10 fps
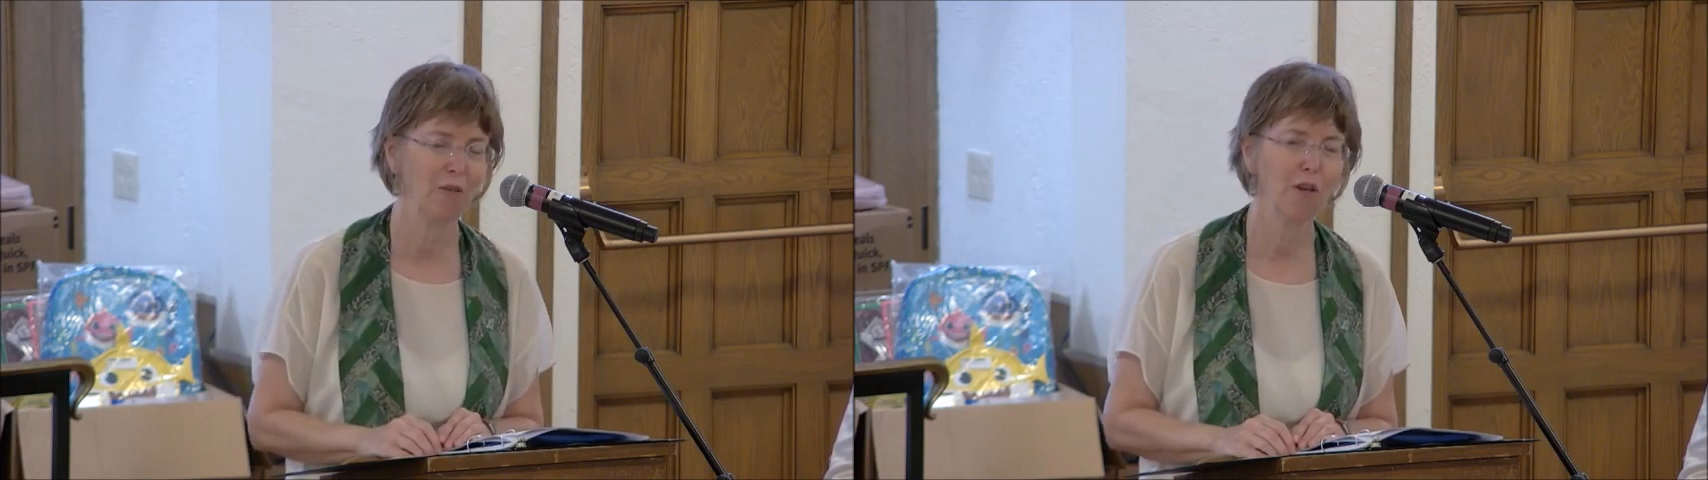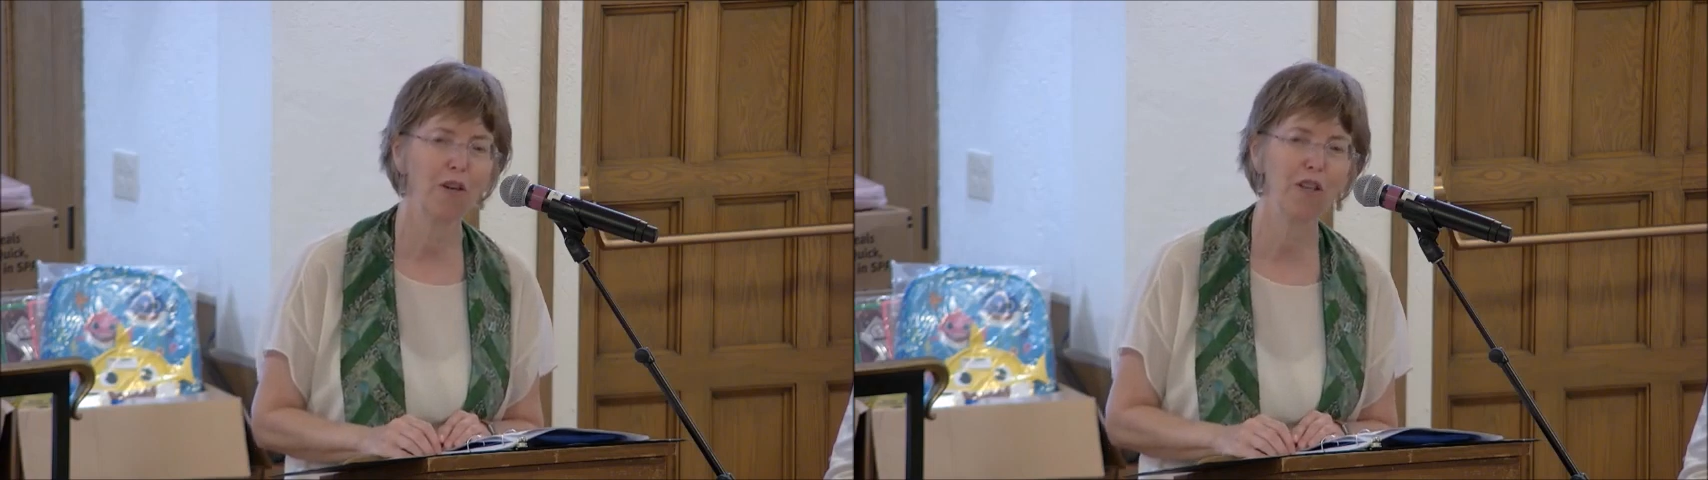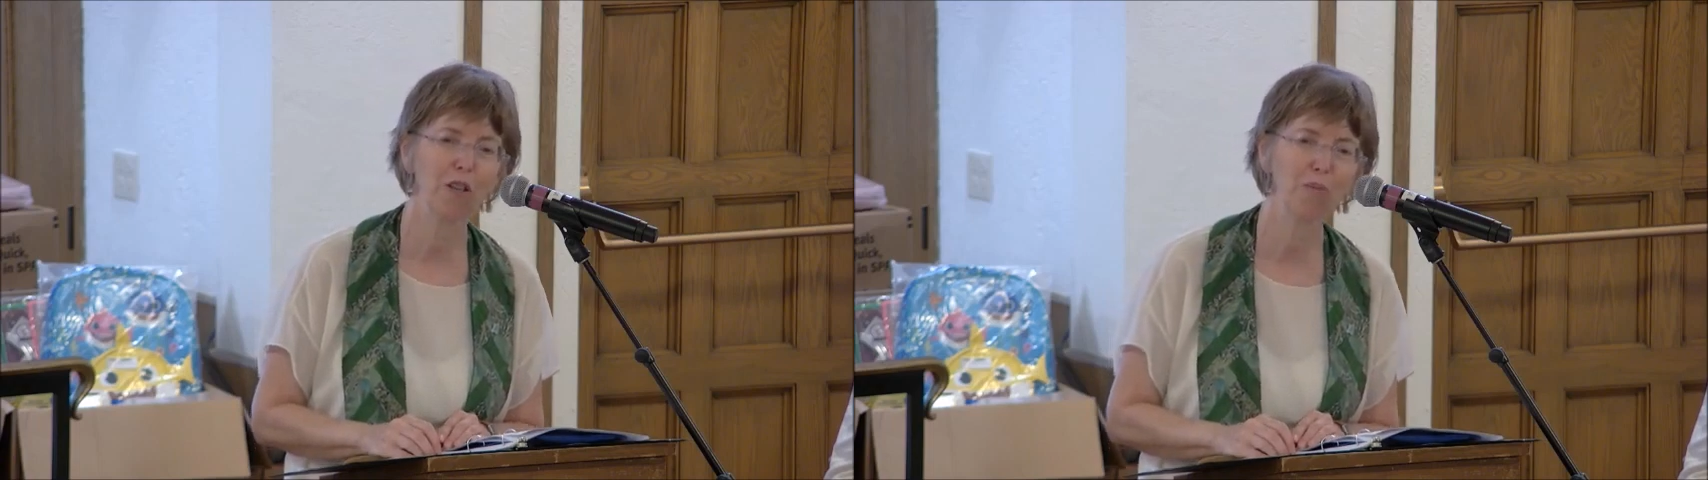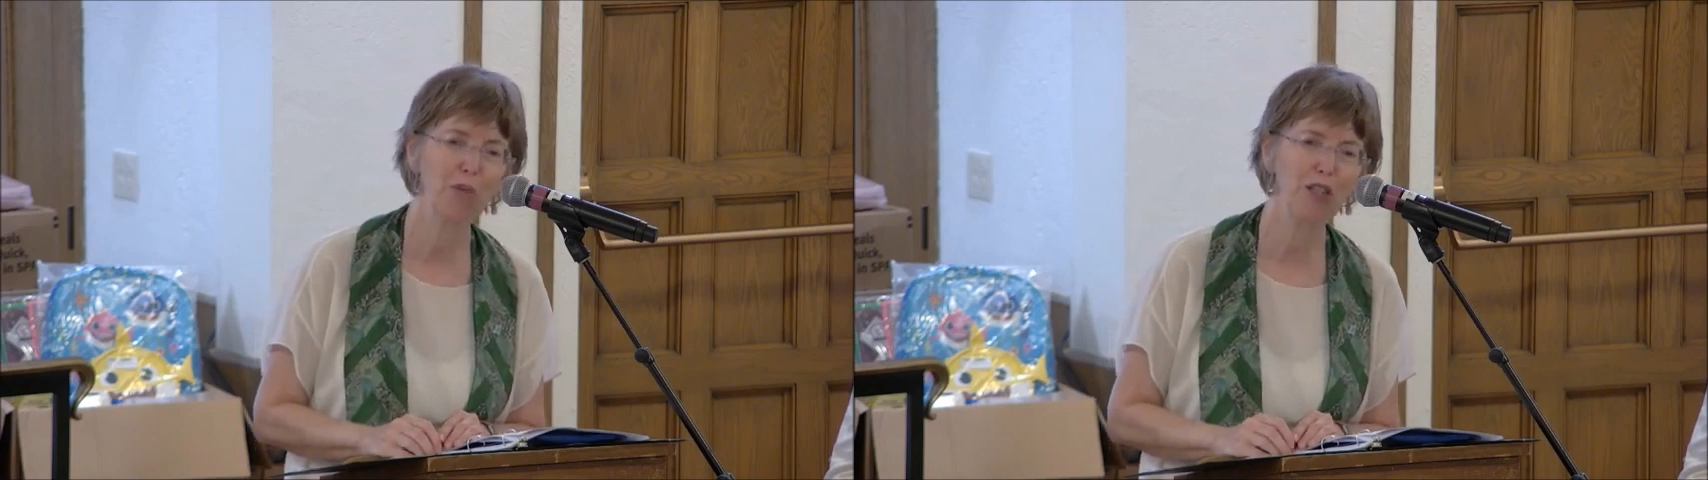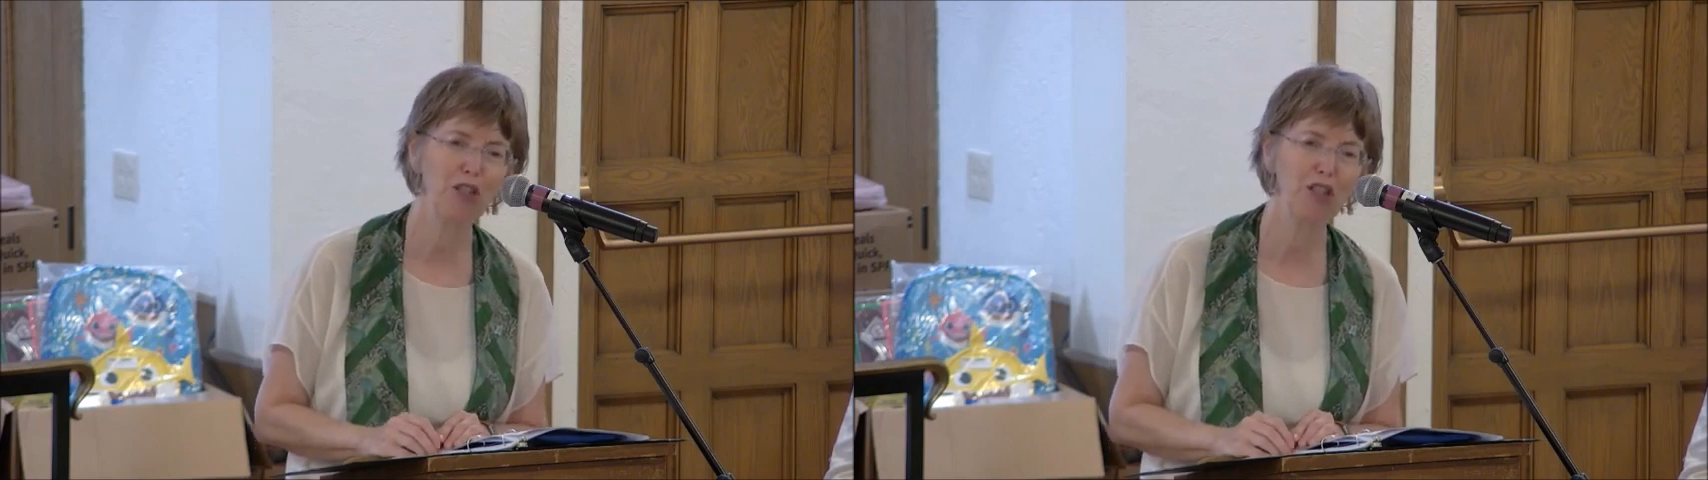for her
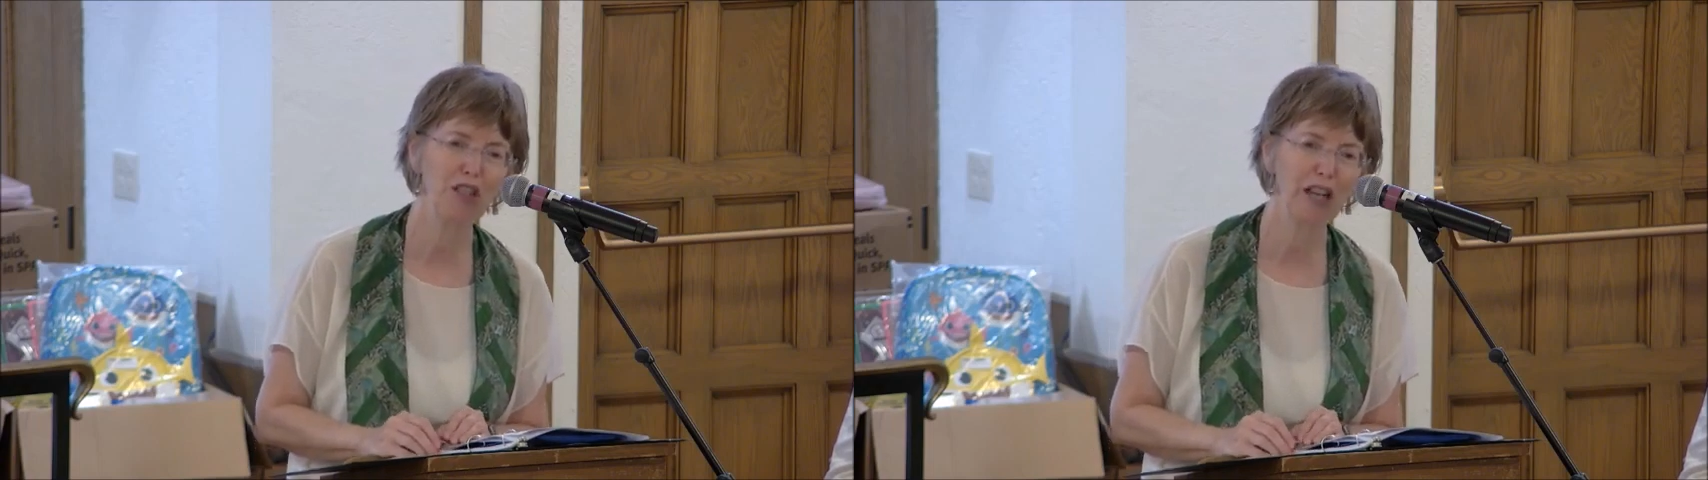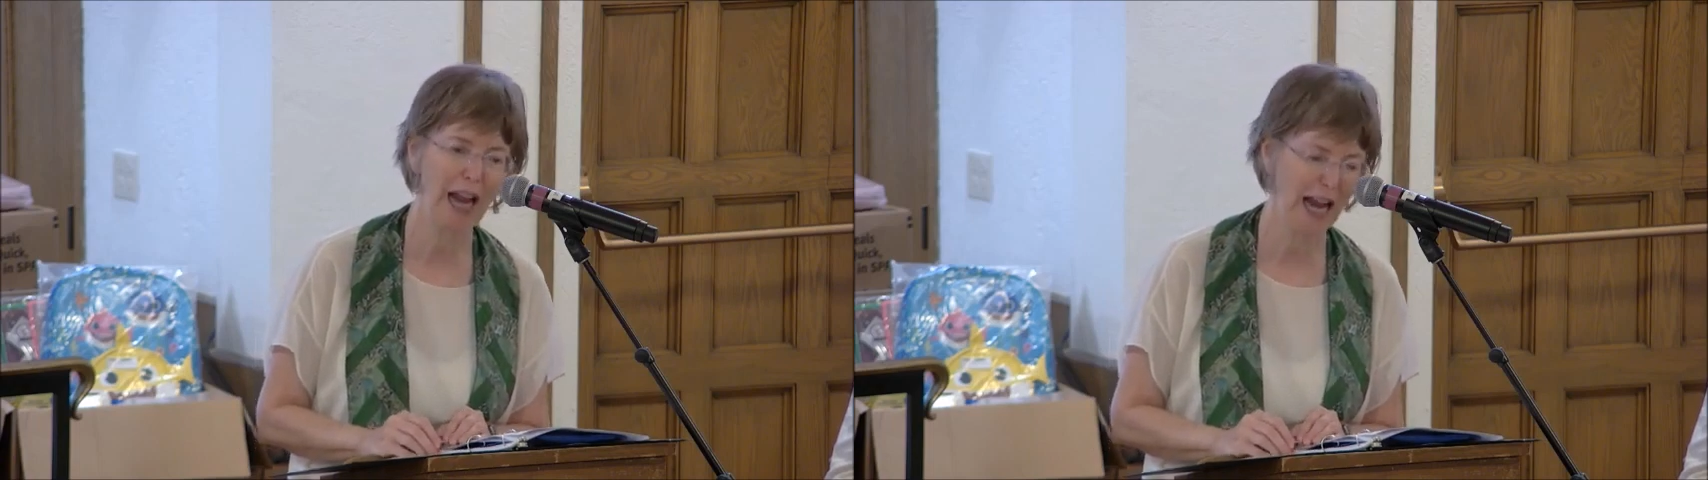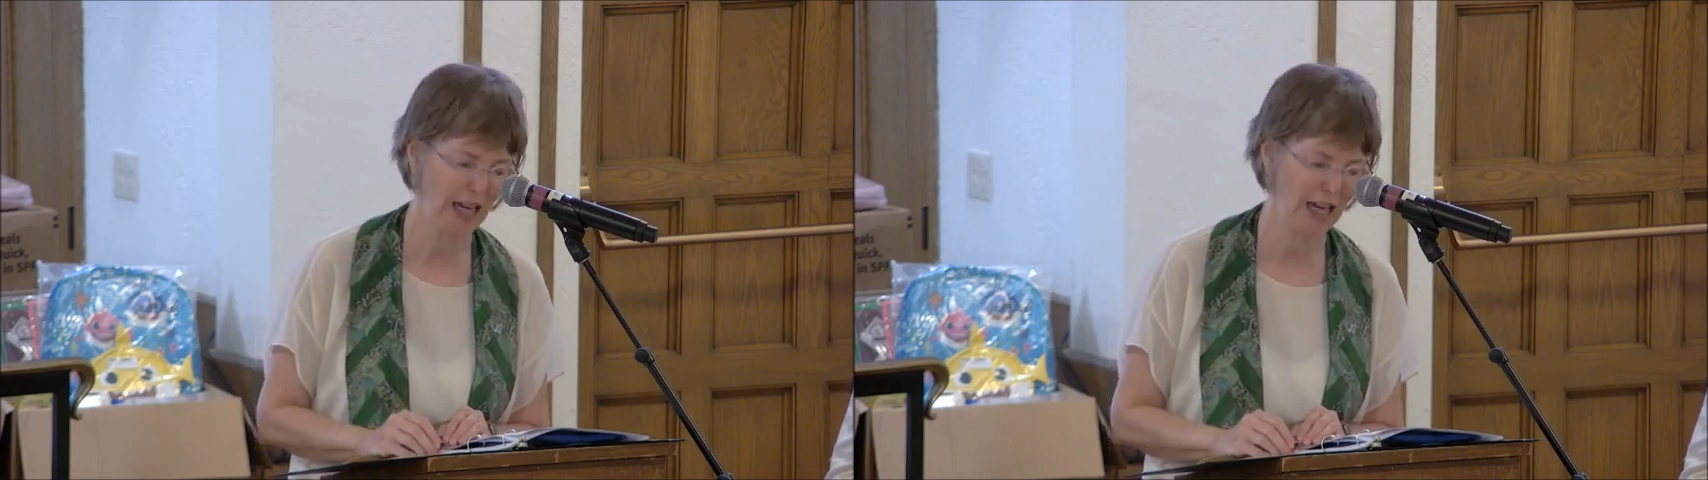capricious